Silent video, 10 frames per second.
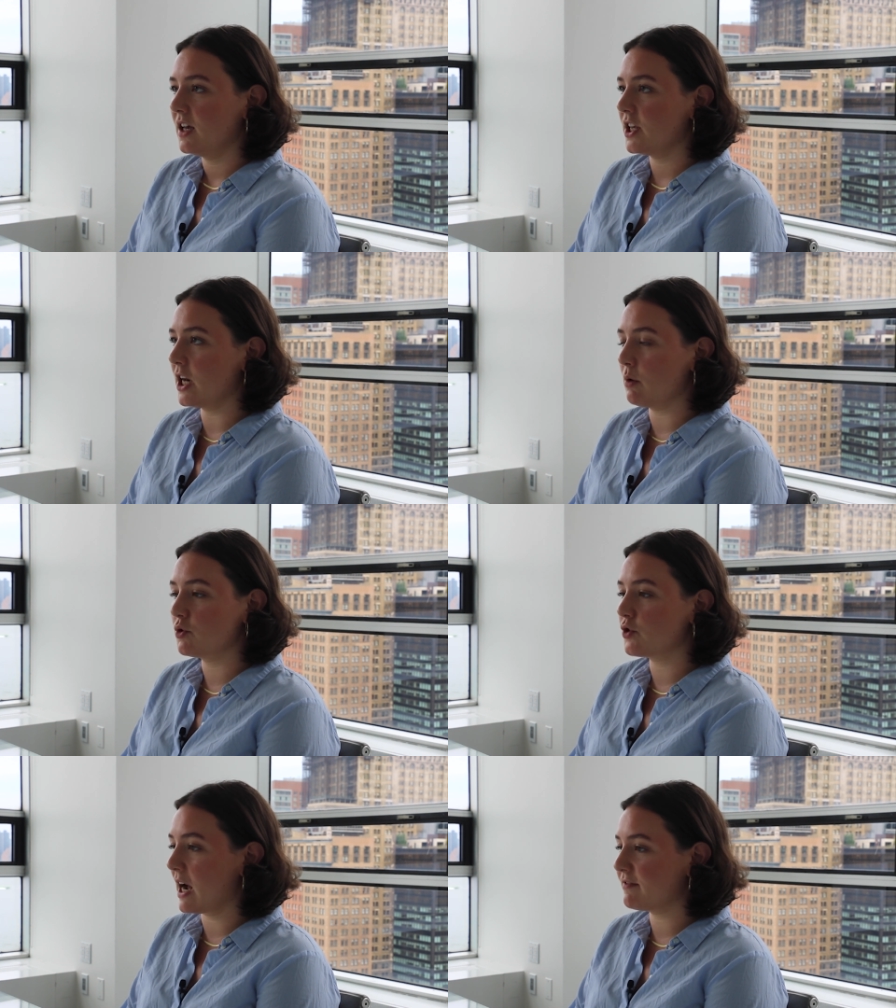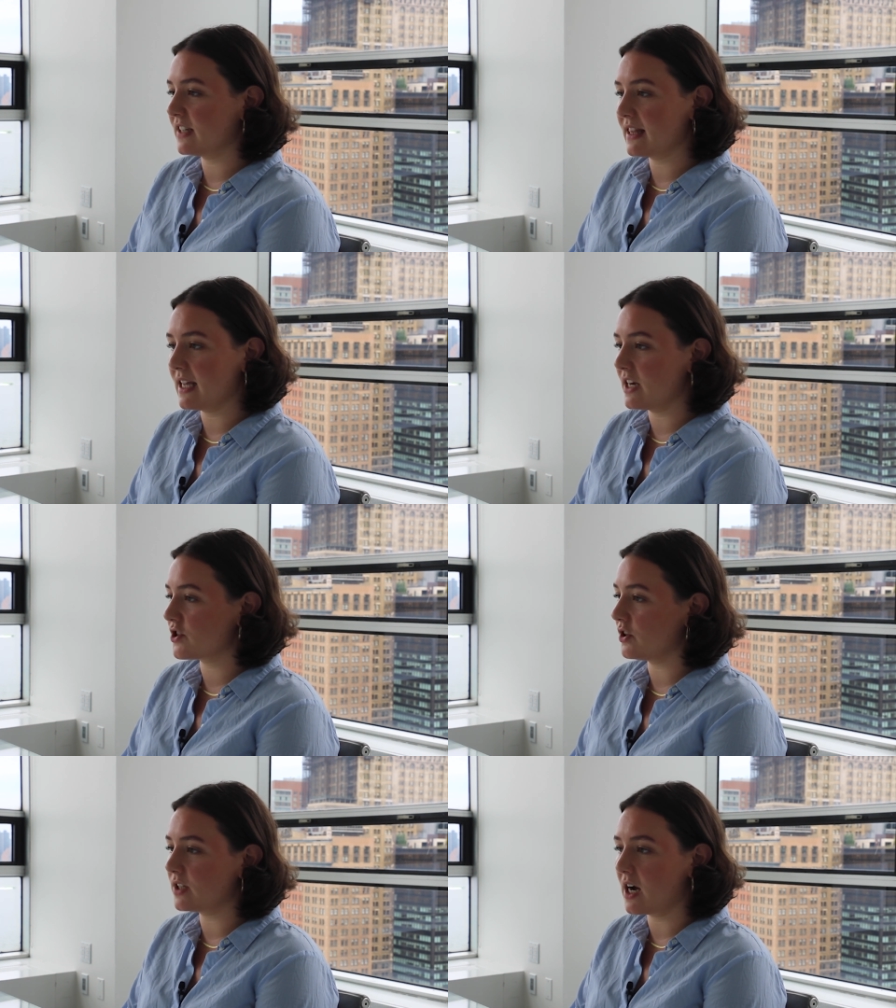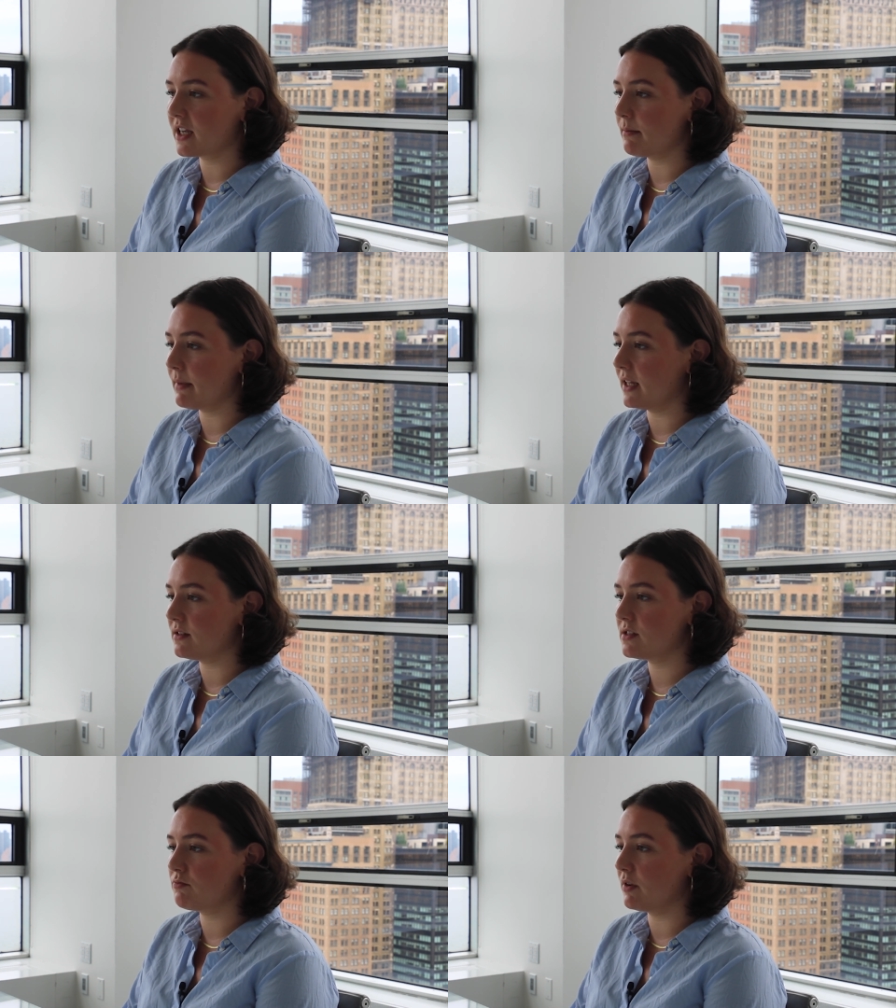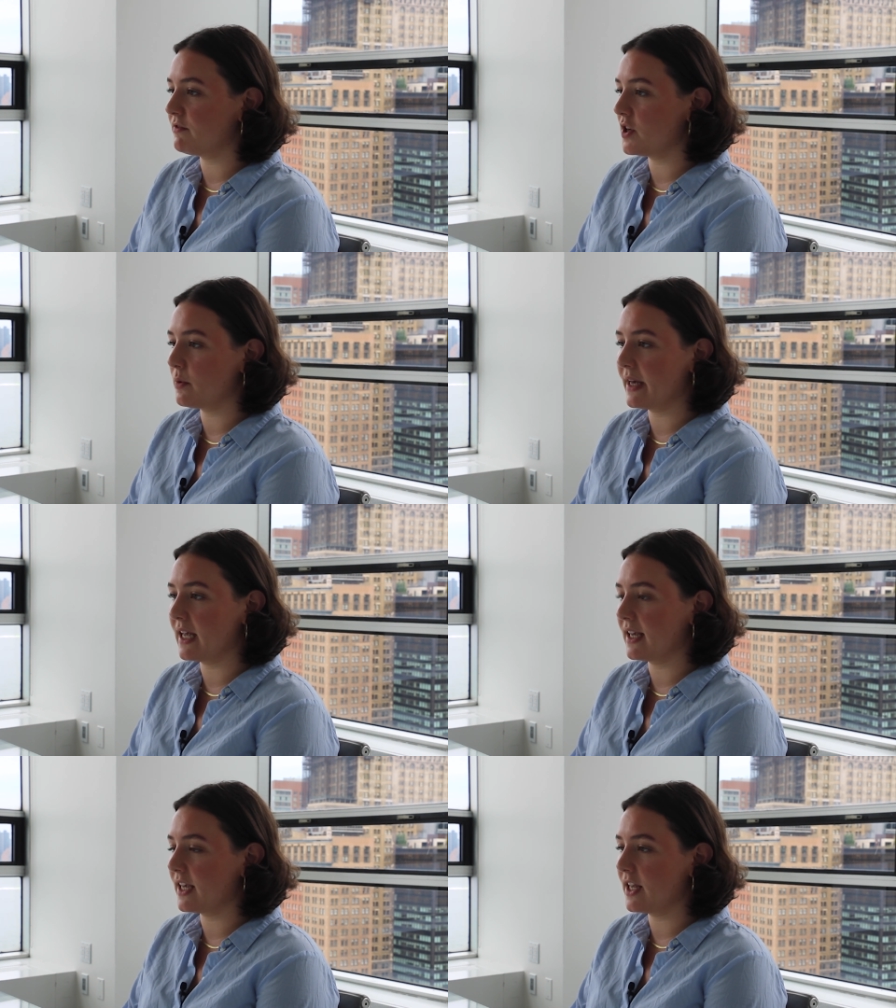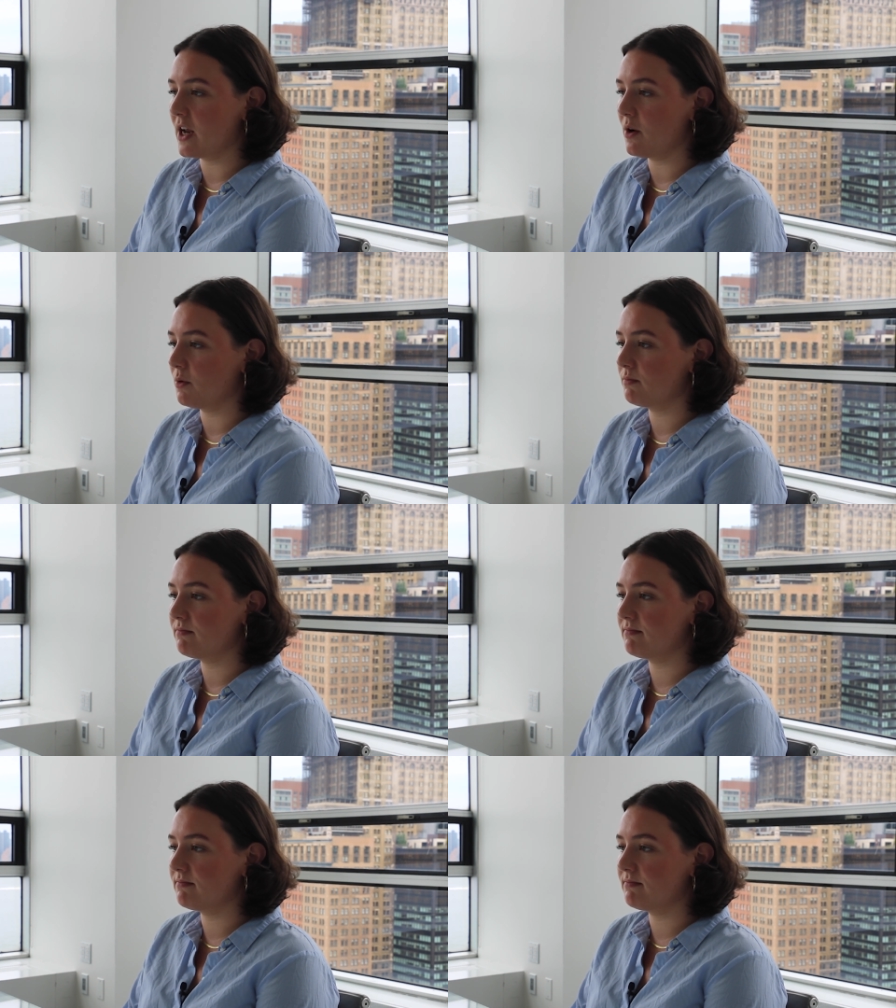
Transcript: you know drafting the initial documents reviewing you know